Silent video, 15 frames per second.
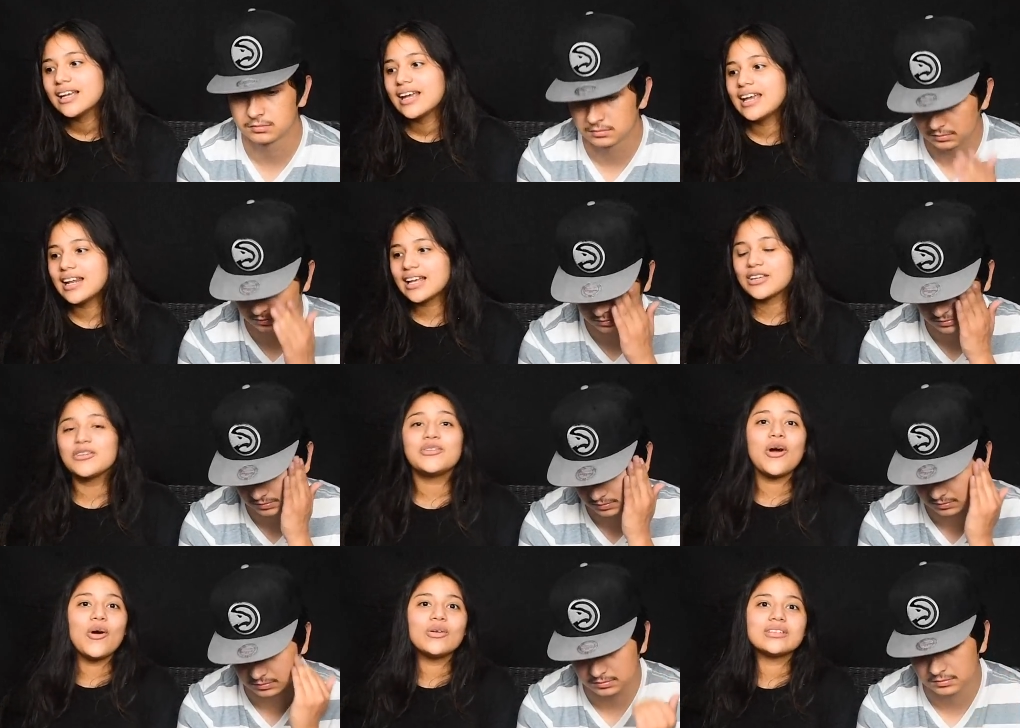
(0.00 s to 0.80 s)
Speaker 1: And like
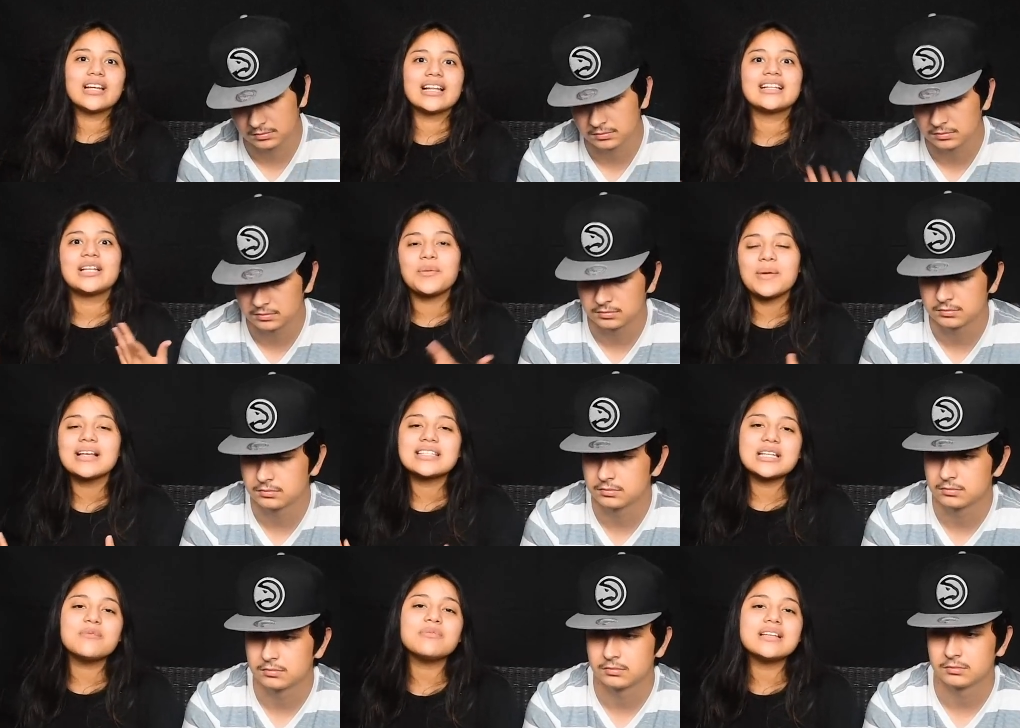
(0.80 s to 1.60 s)
you know, they, they're my
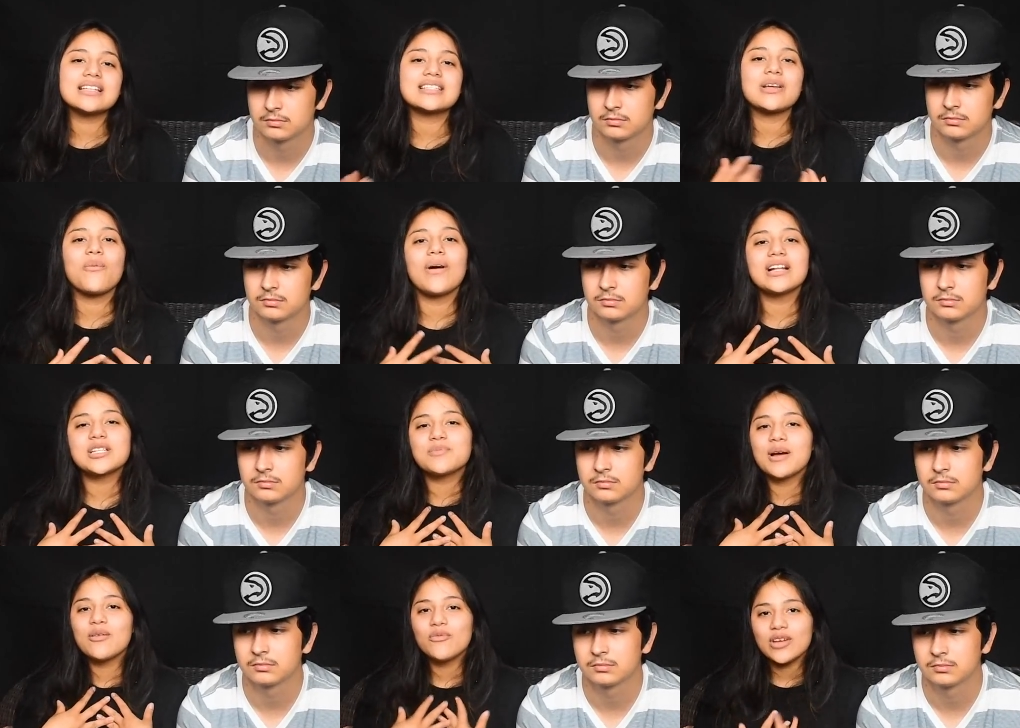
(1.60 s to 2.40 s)
siblings. They
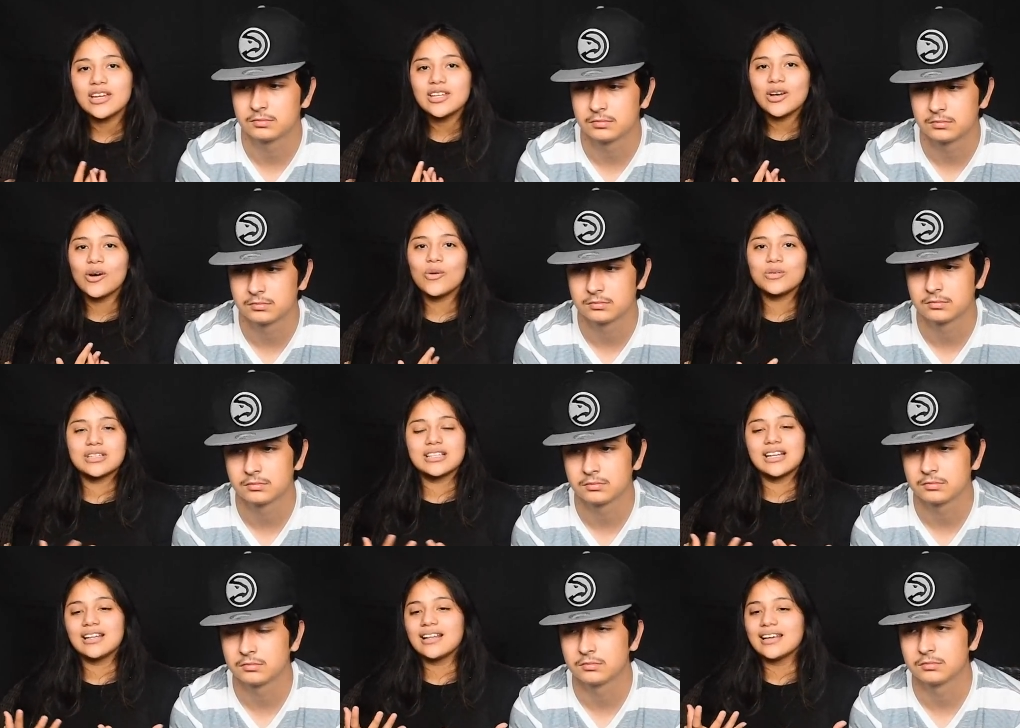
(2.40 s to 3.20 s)
watch my videos
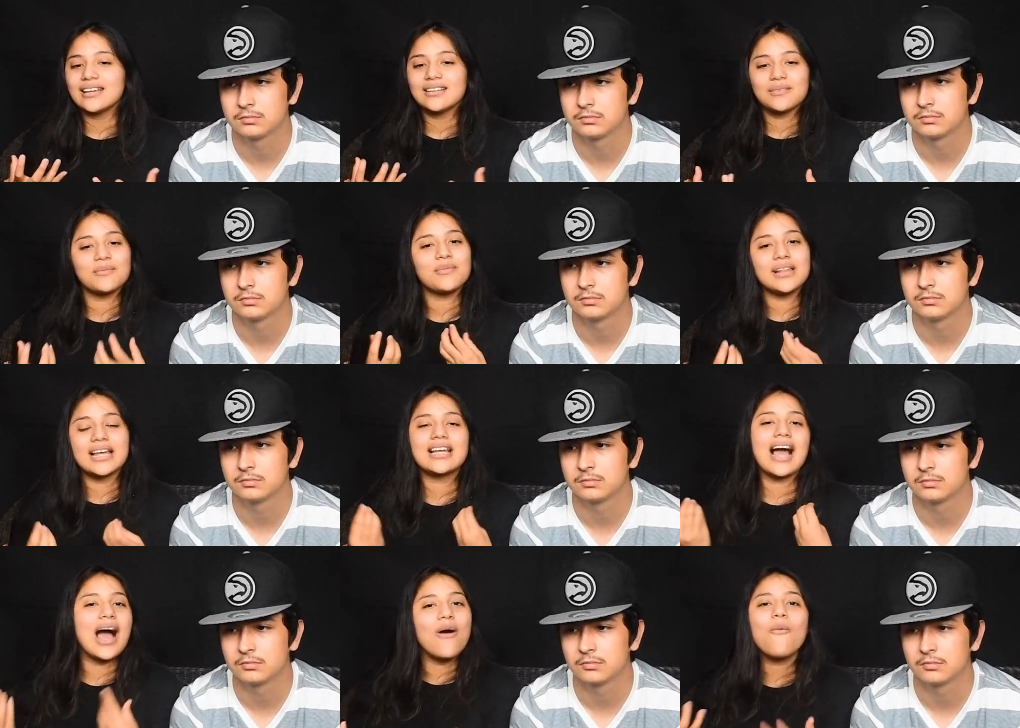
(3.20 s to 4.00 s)
and they're like,
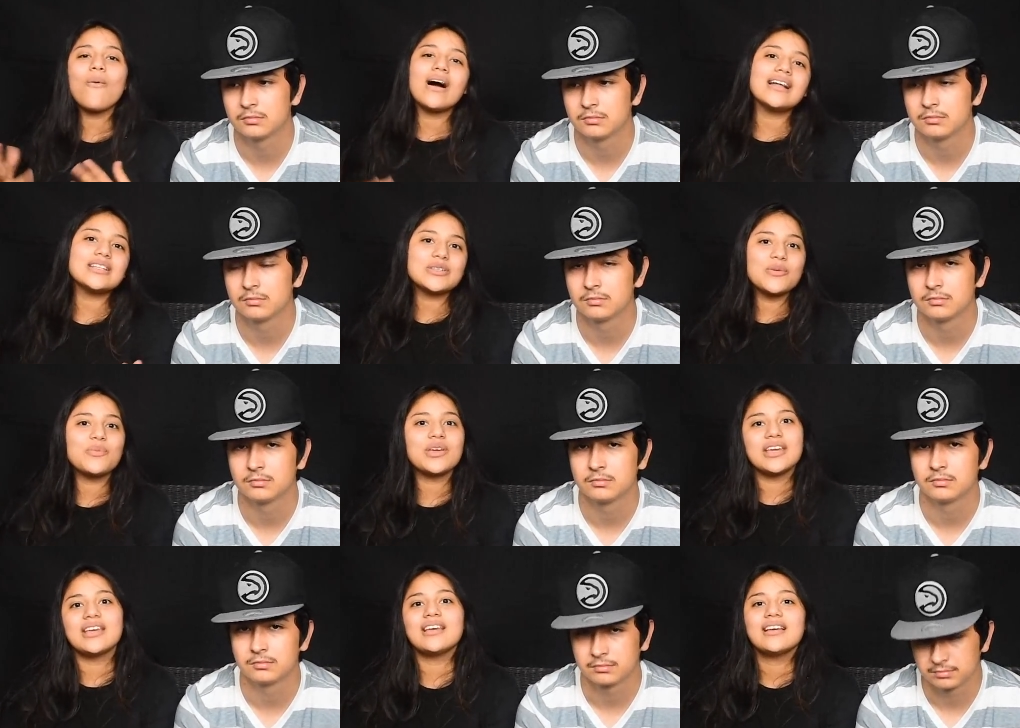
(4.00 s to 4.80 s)
like I want to
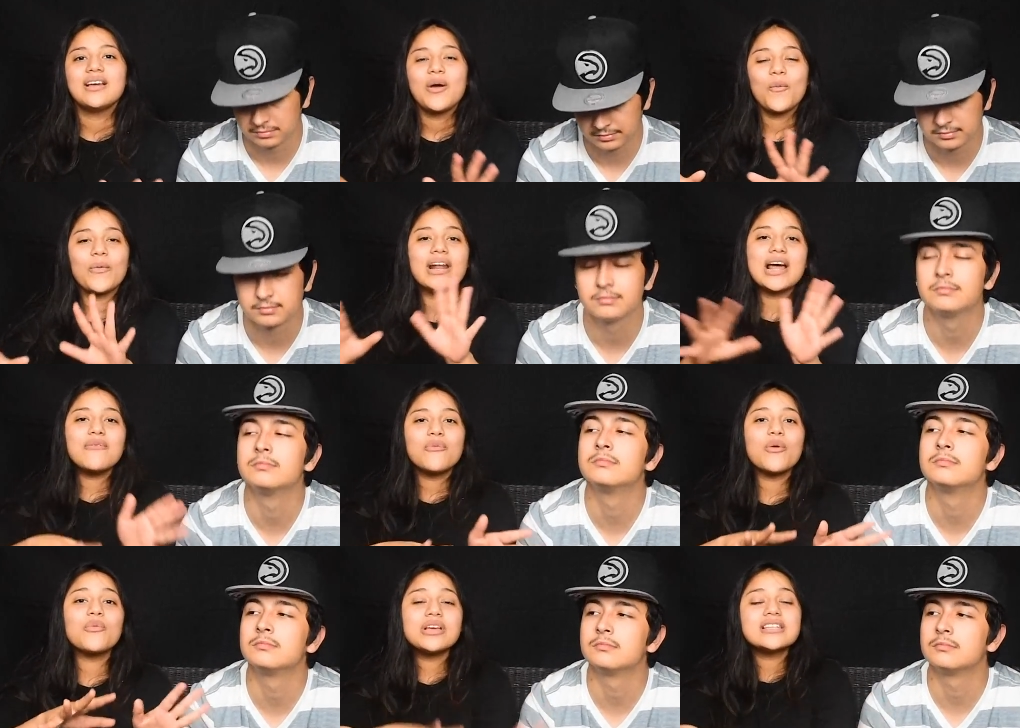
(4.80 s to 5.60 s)
be.
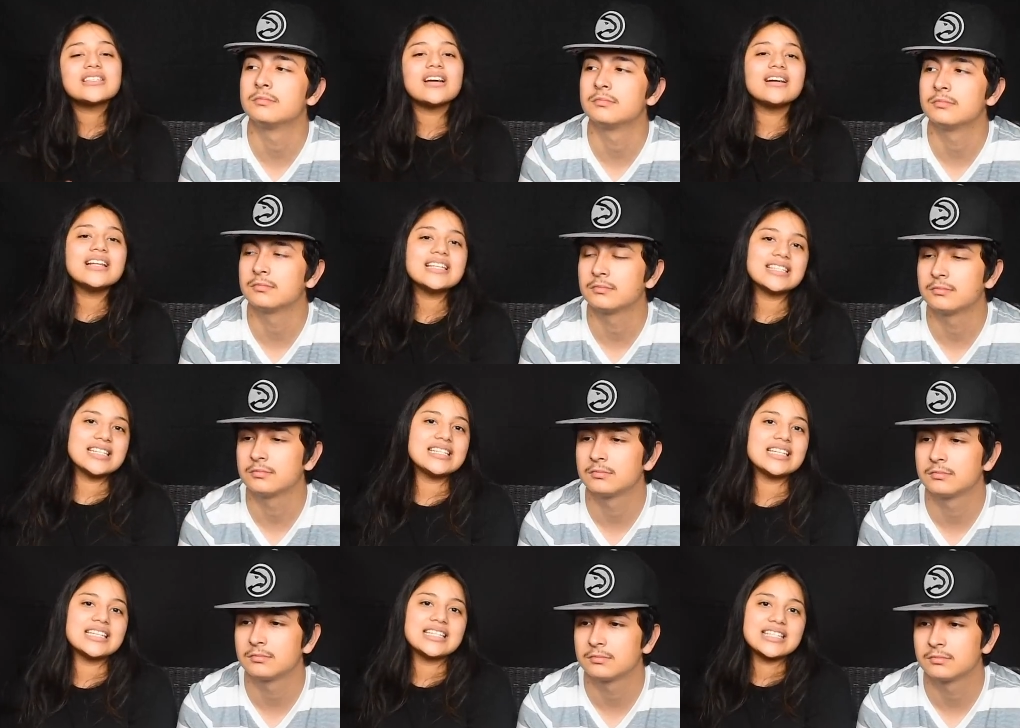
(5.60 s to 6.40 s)
Whenever when we started
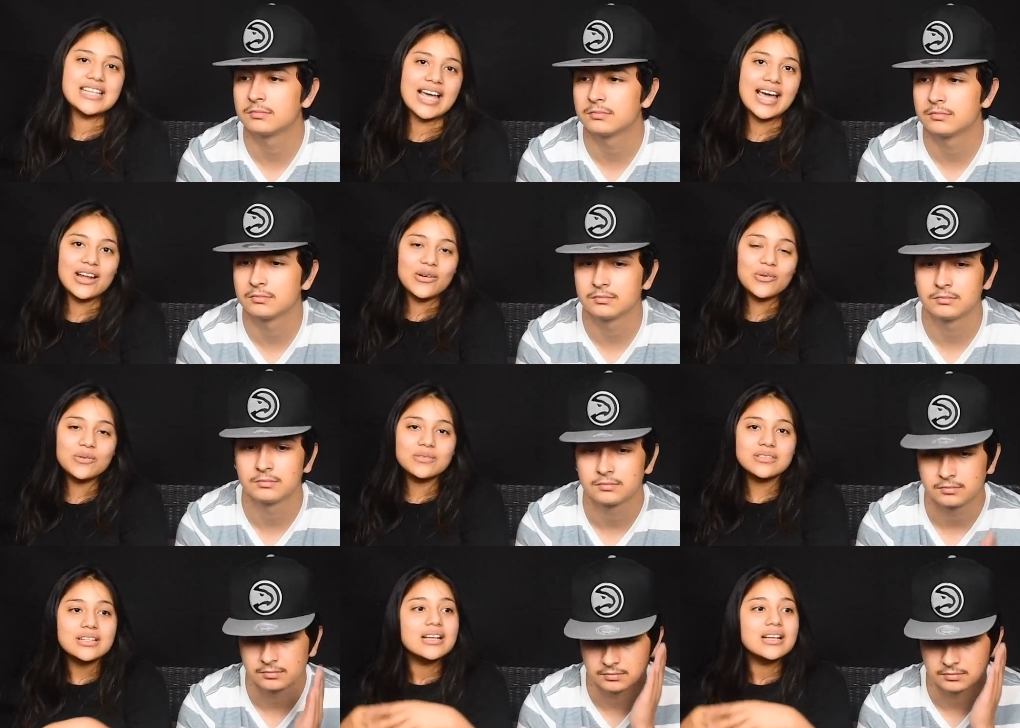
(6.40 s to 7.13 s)
CJ's channel,